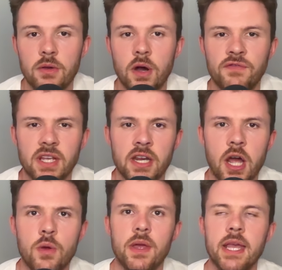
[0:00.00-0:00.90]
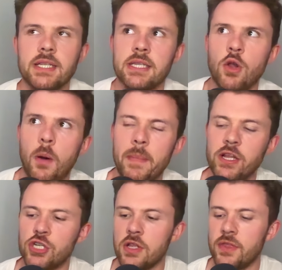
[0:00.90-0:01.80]
obviously, I know it's not
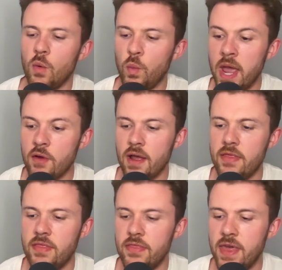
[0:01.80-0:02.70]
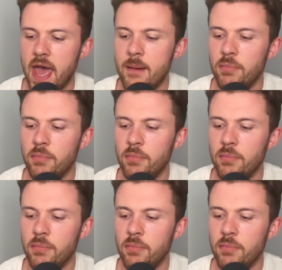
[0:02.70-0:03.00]
mentioned that we're in there,